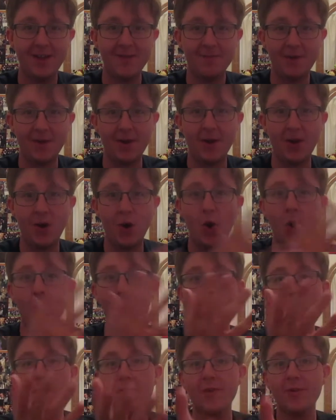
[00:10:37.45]
But
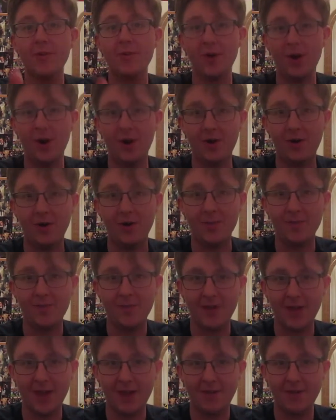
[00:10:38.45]
overall,
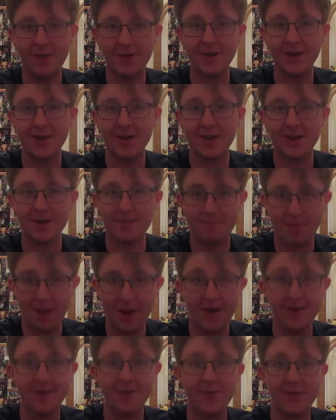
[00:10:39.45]
if I'm going to
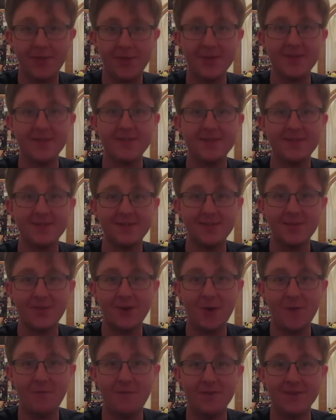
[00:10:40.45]
compare this to
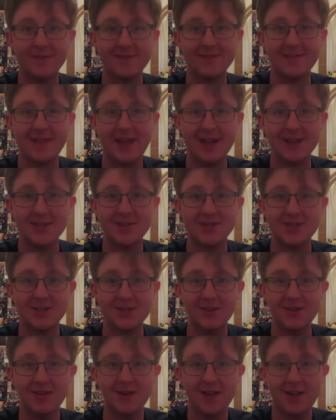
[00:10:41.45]
GoFest last
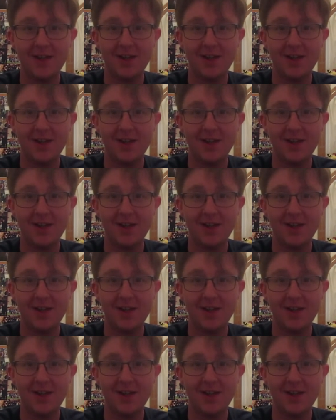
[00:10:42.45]
year,